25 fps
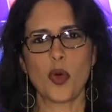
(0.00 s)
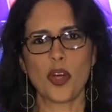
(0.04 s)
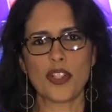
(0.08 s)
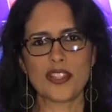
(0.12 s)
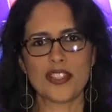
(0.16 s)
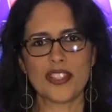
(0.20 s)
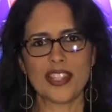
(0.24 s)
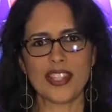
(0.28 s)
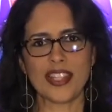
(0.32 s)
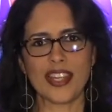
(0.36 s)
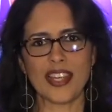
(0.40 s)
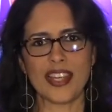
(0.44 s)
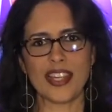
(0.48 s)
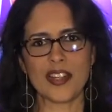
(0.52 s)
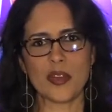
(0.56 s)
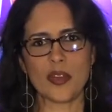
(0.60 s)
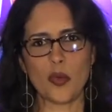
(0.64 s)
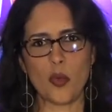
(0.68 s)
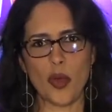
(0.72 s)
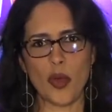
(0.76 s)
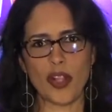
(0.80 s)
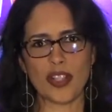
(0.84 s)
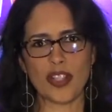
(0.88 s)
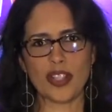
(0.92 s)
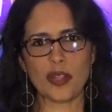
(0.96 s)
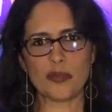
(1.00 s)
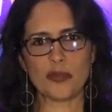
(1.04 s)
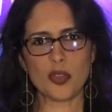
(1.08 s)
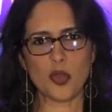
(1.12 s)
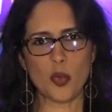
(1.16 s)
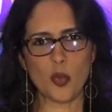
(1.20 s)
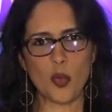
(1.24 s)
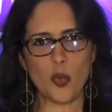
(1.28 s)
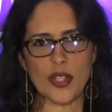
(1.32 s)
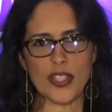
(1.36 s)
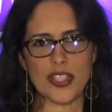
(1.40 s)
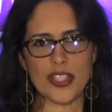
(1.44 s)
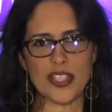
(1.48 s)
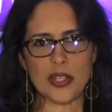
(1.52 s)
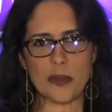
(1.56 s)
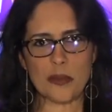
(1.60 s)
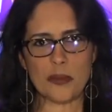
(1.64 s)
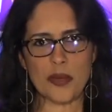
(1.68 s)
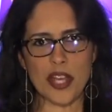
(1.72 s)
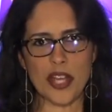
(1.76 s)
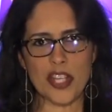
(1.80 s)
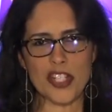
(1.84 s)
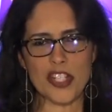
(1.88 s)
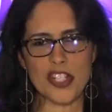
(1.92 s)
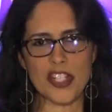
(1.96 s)
Once again, welcome to What's
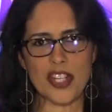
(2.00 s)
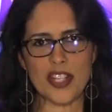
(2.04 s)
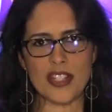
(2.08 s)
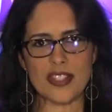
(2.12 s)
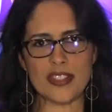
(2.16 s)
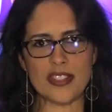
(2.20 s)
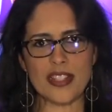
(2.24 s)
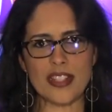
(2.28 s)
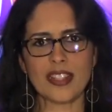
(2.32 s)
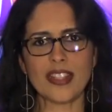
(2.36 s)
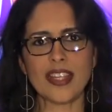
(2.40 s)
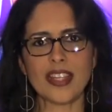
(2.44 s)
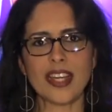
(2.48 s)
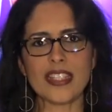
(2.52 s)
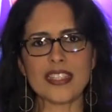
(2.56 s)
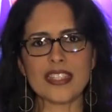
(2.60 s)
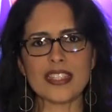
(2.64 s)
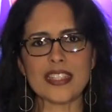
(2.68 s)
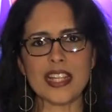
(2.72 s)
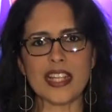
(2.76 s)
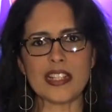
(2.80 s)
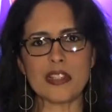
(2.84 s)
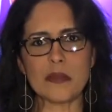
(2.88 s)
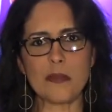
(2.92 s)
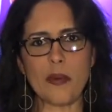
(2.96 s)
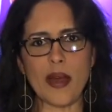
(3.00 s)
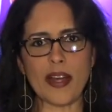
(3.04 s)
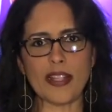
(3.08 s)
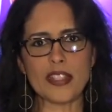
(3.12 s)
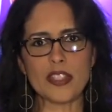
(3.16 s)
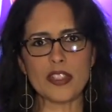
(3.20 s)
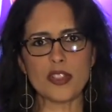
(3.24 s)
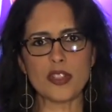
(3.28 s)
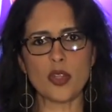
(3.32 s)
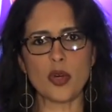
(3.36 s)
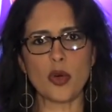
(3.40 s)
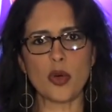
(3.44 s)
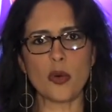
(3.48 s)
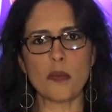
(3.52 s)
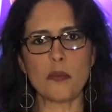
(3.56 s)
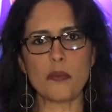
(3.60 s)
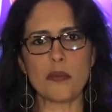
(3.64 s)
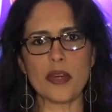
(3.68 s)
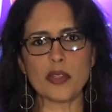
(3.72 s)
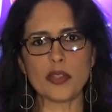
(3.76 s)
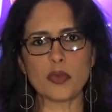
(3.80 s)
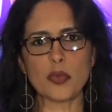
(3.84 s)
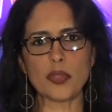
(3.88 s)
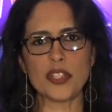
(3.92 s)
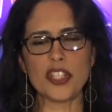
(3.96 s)
Up Haitian. Cristalie Parizeau
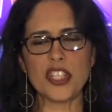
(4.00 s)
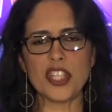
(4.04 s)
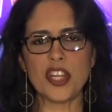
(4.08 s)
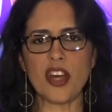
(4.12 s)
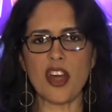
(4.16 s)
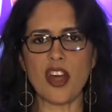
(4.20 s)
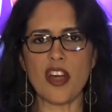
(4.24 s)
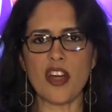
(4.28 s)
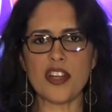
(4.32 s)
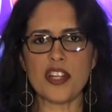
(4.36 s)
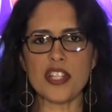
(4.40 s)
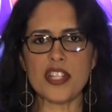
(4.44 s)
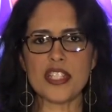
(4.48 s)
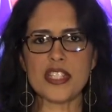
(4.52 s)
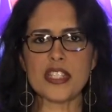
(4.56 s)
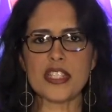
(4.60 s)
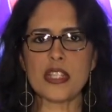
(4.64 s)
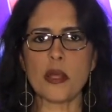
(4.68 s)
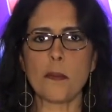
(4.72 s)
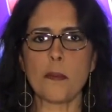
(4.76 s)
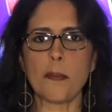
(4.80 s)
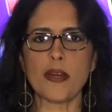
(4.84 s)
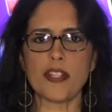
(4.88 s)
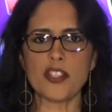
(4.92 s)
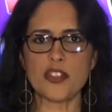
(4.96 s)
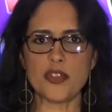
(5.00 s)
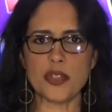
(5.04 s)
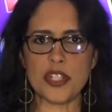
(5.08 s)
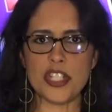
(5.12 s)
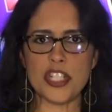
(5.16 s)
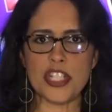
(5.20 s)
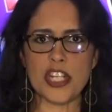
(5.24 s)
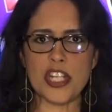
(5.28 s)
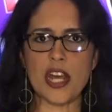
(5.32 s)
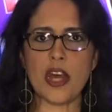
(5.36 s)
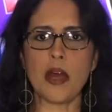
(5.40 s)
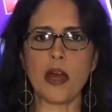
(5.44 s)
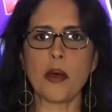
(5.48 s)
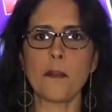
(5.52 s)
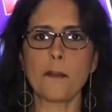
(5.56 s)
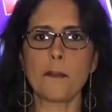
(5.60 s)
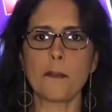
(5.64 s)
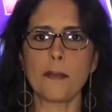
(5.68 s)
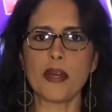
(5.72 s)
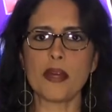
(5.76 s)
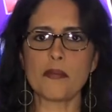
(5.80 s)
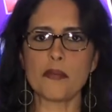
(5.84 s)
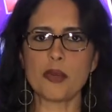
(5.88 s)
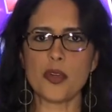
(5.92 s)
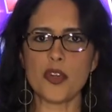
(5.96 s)
met with the artist Patricia
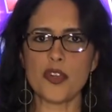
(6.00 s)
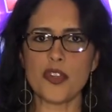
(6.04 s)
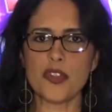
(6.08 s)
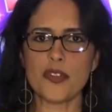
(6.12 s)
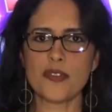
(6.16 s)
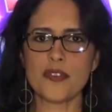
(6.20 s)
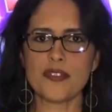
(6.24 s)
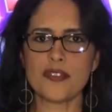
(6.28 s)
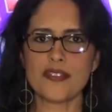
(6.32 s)
Beber.